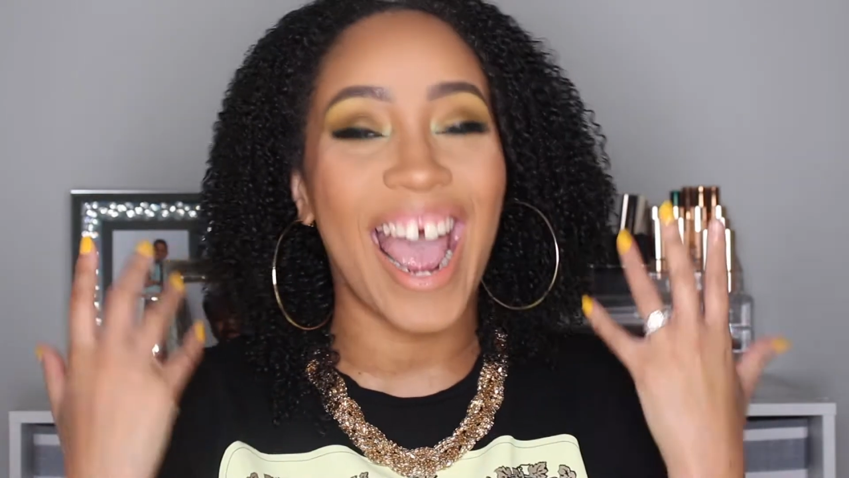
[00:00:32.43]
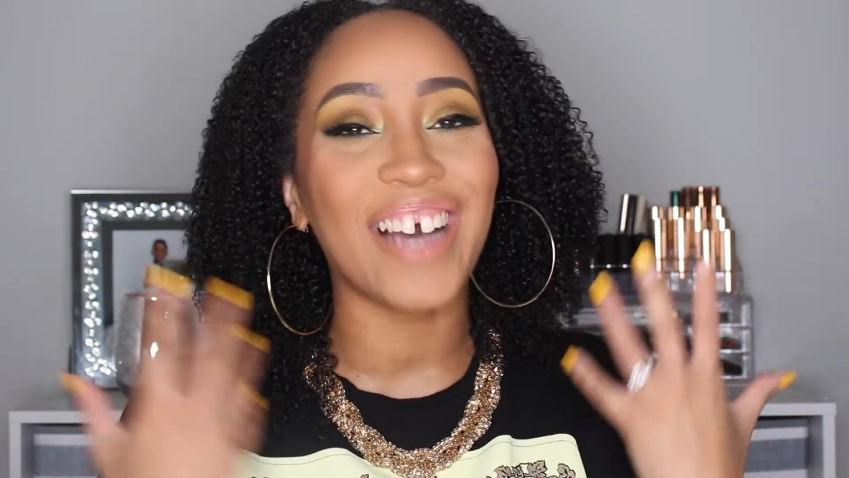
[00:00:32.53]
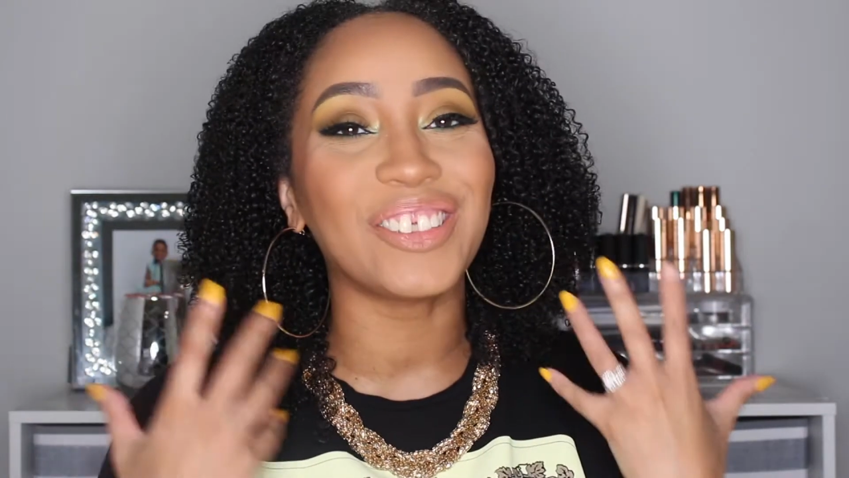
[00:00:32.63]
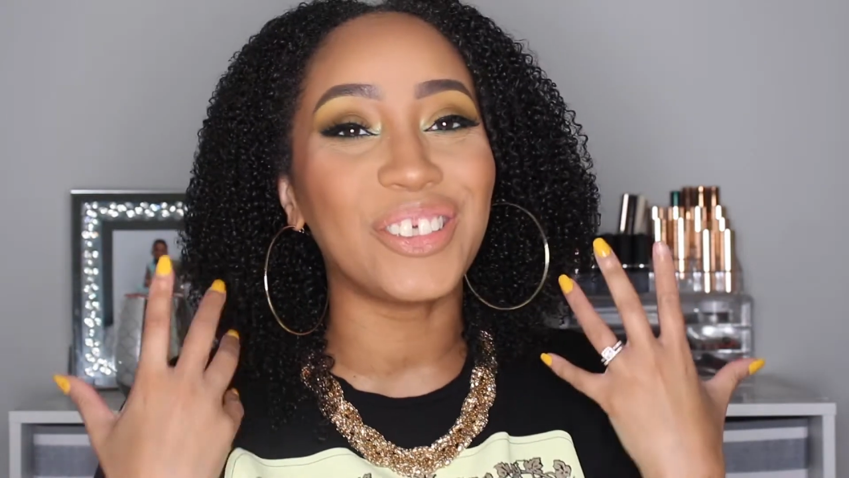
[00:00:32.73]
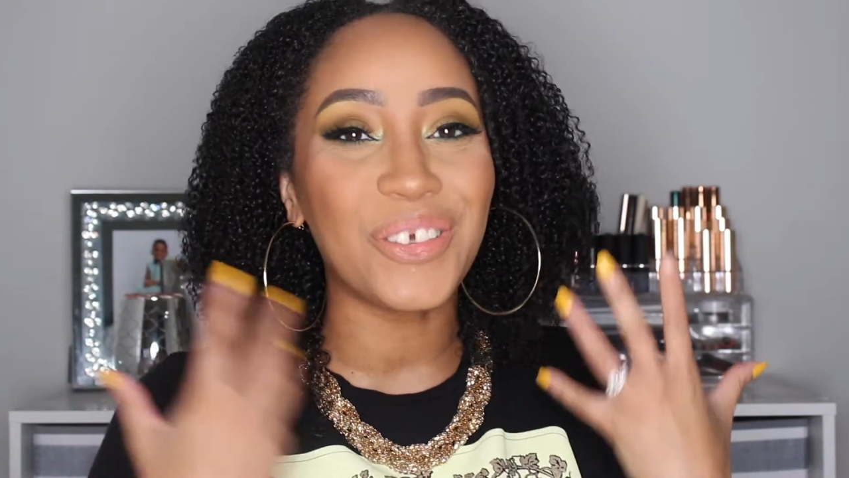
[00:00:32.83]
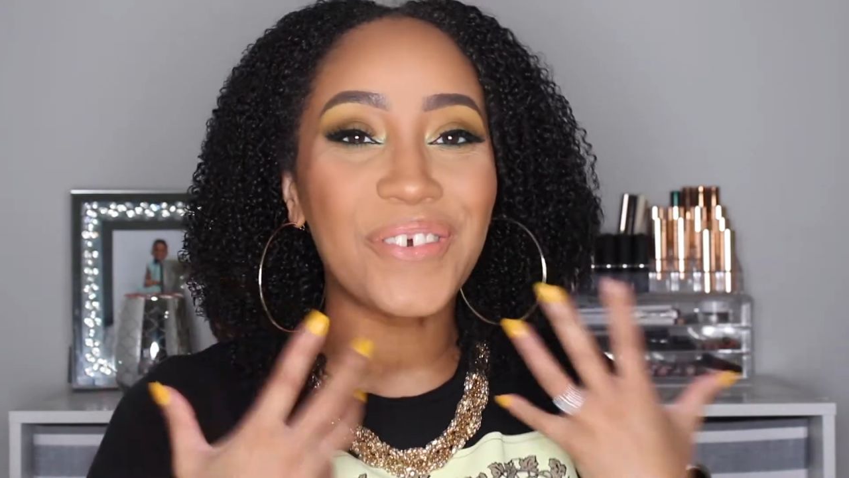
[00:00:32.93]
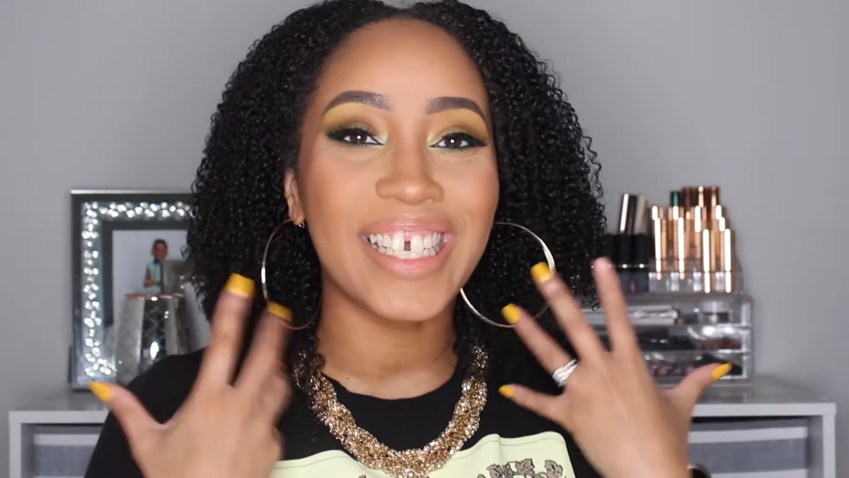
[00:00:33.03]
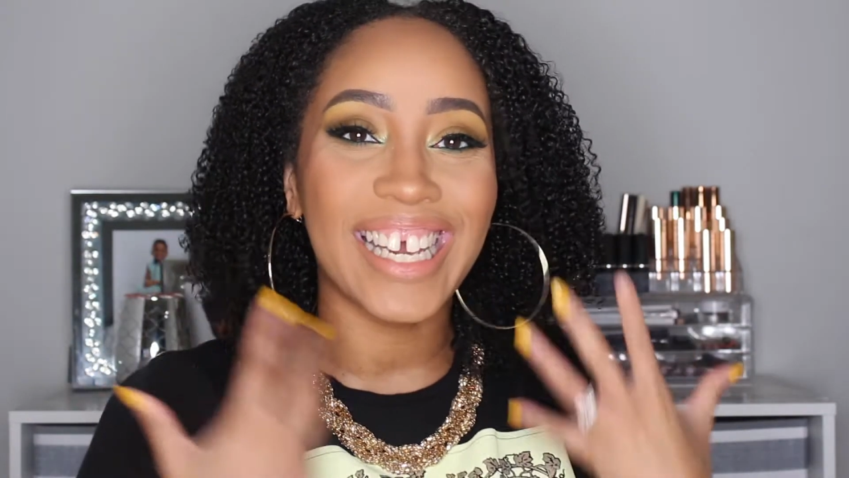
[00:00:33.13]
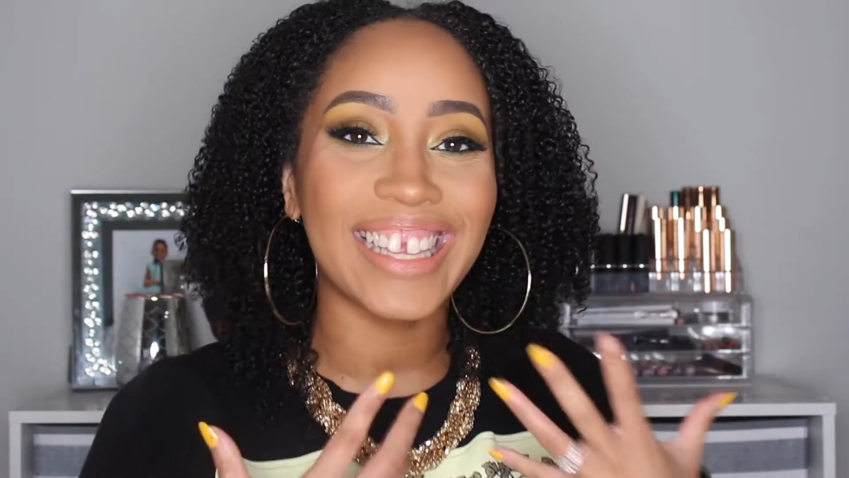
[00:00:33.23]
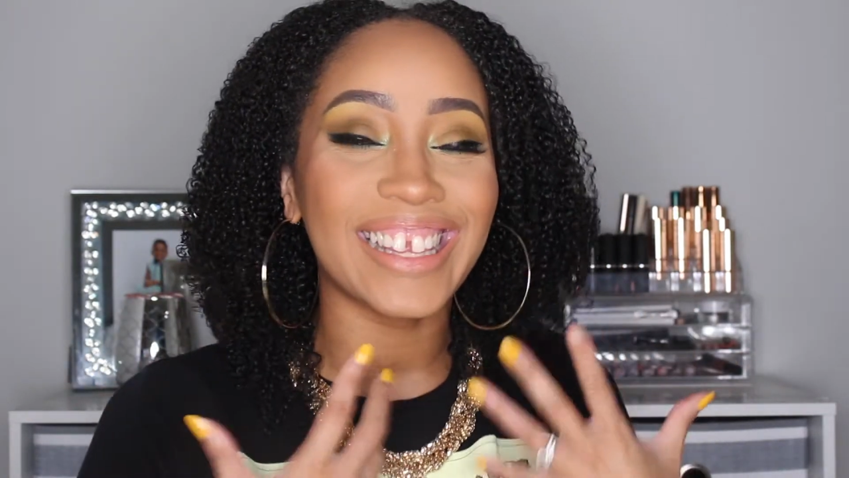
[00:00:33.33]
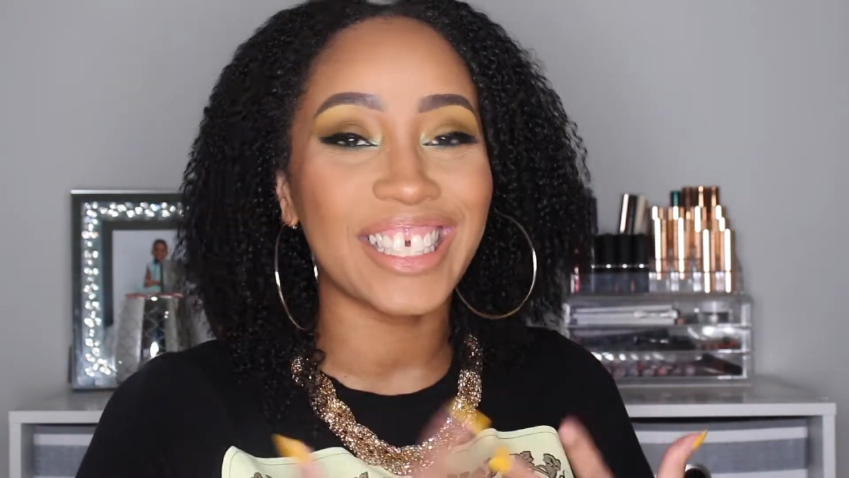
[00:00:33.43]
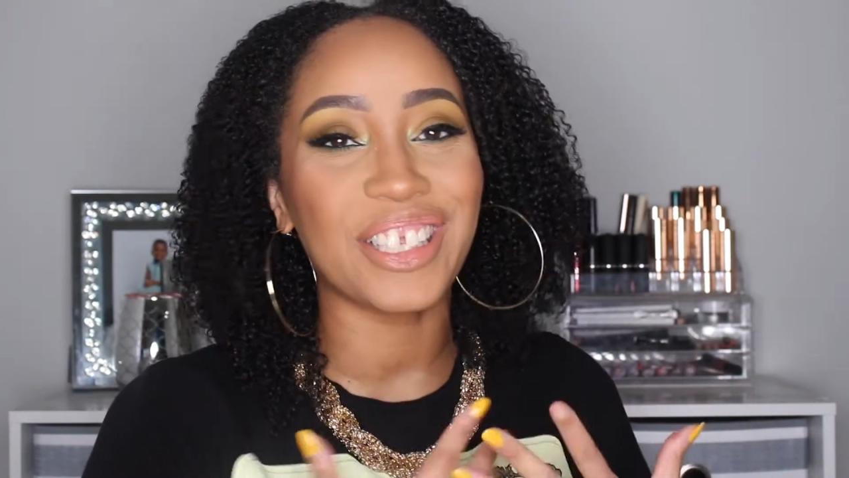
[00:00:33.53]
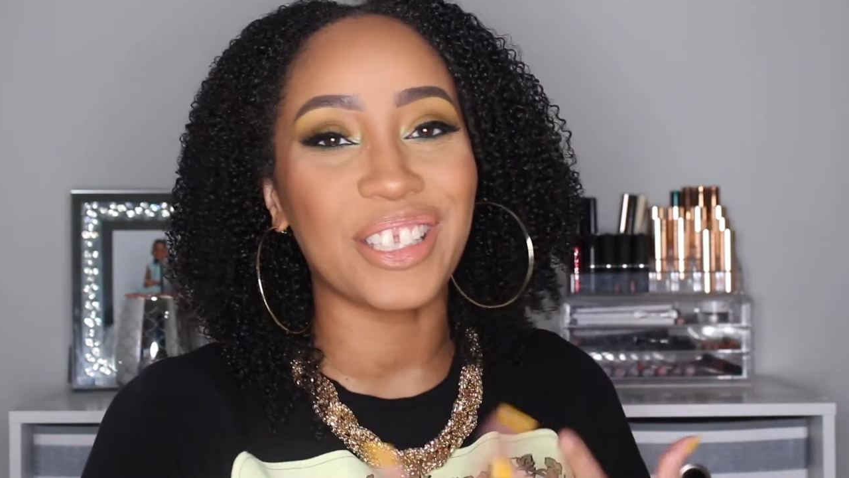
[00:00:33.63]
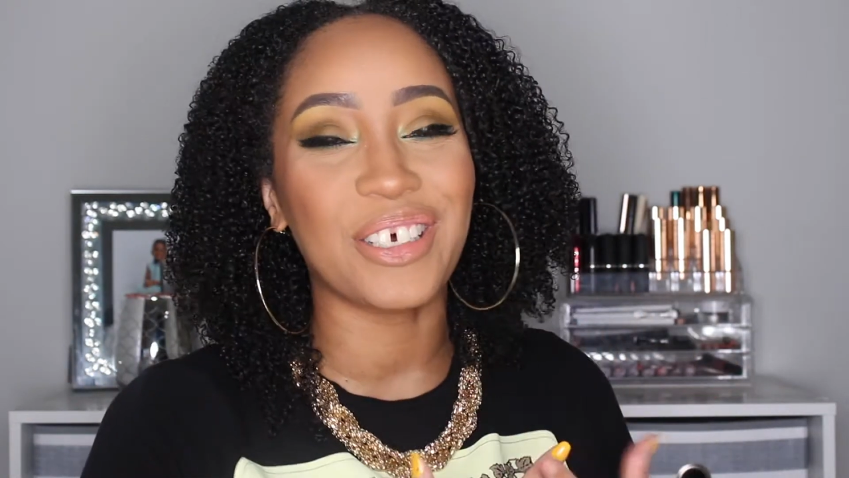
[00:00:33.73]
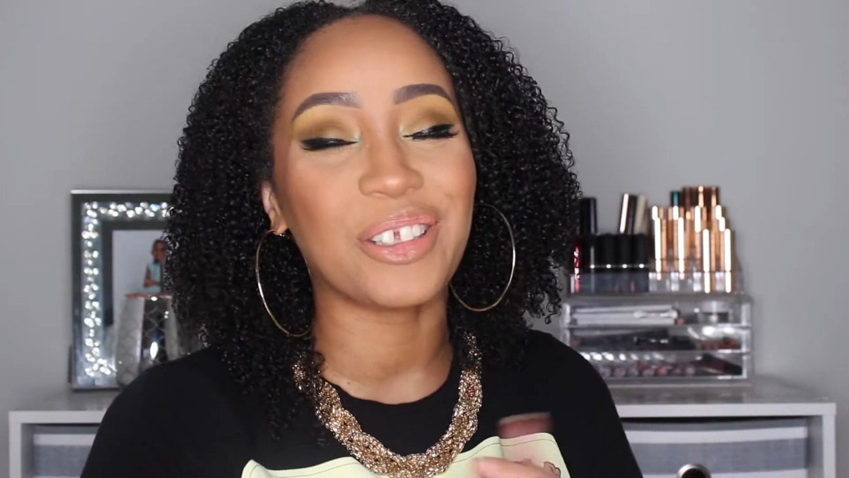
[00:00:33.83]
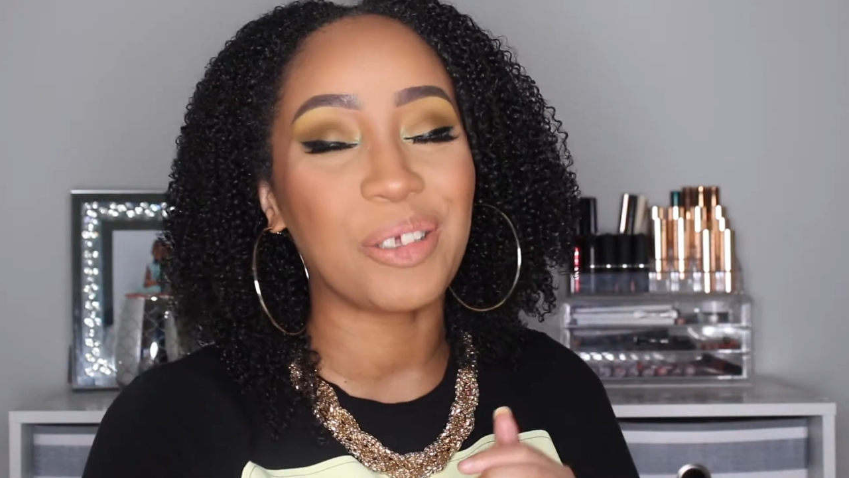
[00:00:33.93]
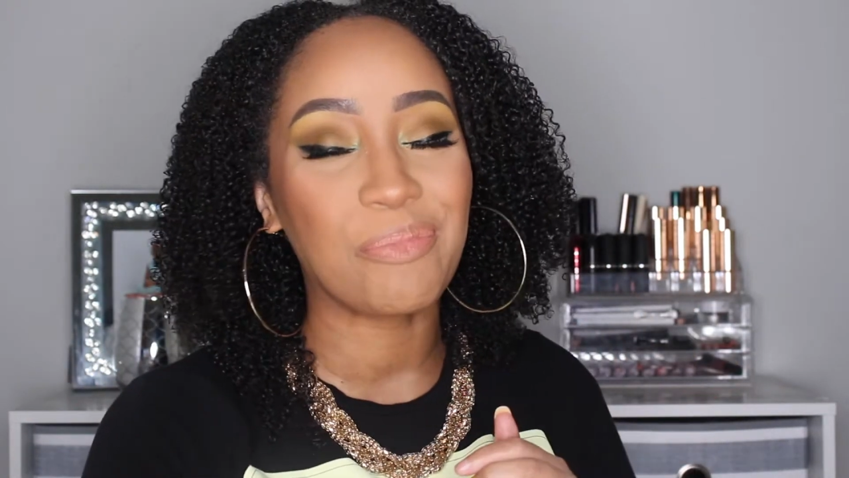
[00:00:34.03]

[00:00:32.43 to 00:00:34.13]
how to get this look,